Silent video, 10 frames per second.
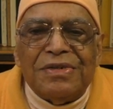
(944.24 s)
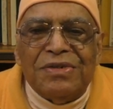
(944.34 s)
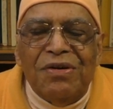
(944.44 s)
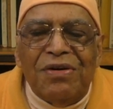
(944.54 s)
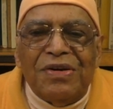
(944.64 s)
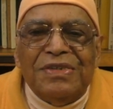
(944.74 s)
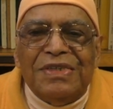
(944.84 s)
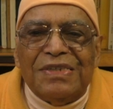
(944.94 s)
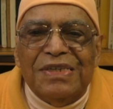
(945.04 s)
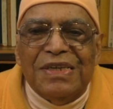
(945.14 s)
God is
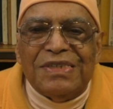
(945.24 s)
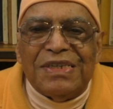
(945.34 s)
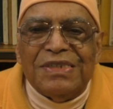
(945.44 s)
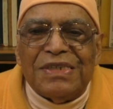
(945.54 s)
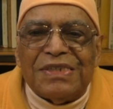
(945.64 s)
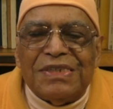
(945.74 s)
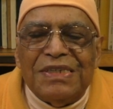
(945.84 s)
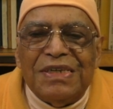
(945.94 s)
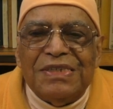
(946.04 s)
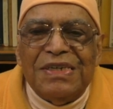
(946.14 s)
existence.
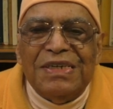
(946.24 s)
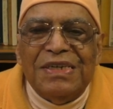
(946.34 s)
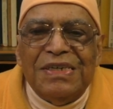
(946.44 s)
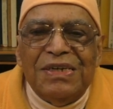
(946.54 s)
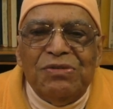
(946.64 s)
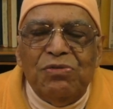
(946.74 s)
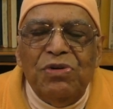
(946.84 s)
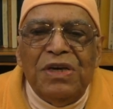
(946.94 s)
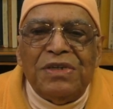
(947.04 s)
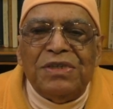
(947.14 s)

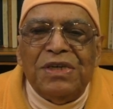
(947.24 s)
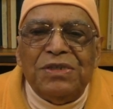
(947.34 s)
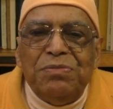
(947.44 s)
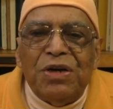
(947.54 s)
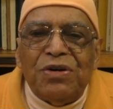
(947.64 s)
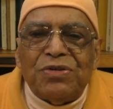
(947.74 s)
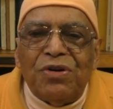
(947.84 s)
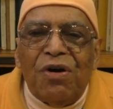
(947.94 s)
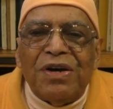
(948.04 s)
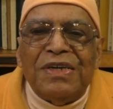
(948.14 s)
We exist because
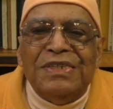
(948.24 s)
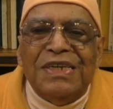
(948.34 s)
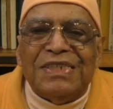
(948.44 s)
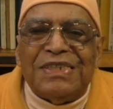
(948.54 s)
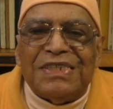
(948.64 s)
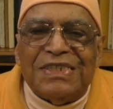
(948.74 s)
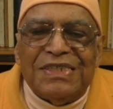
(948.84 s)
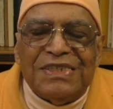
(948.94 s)
God exists.